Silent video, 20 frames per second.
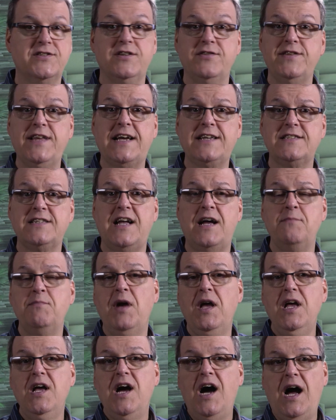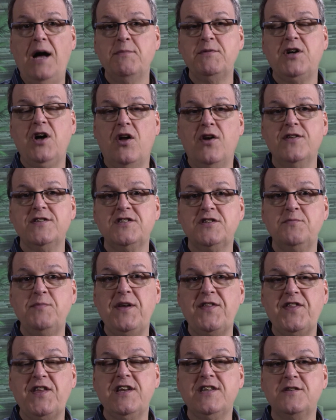Till next time, I'm Colin
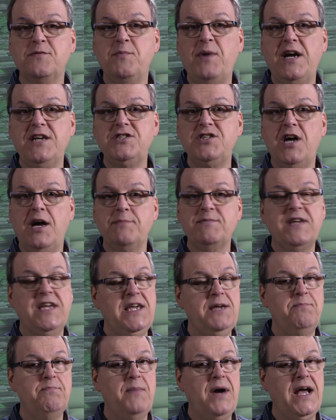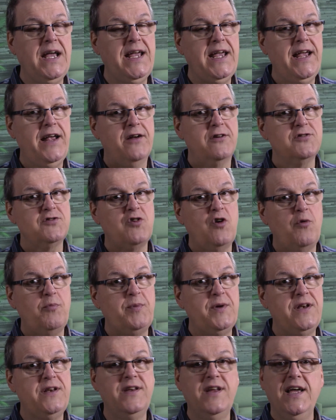Smith, and it's my job to keep my ears
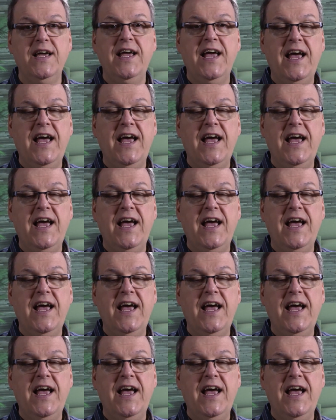open